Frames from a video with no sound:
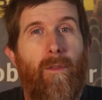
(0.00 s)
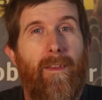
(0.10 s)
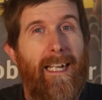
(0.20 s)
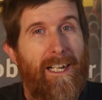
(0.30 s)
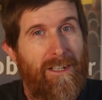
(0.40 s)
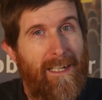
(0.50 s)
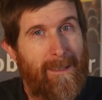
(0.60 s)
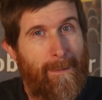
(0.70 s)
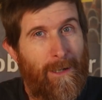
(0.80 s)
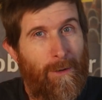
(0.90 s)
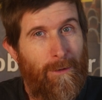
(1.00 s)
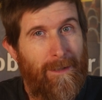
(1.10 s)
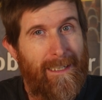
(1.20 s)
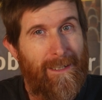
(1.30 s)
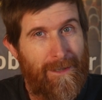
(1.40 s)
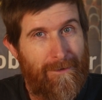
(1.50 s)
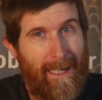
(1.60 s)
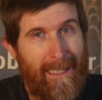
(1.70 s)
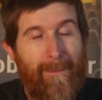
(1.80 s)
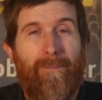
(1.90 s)
The election has been called in
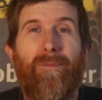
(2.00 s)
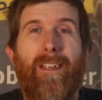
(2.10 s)
Australia